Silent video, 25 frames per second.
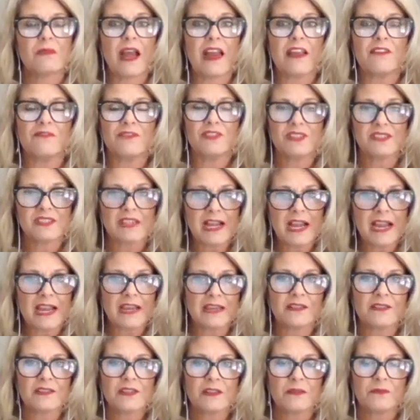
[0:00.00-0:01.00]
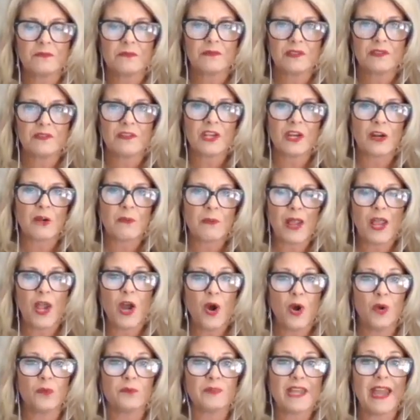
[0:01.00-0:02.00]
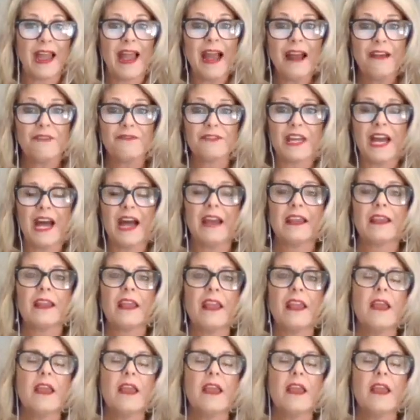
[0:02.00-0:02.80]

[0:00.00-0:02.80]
I've designed, my home to have that.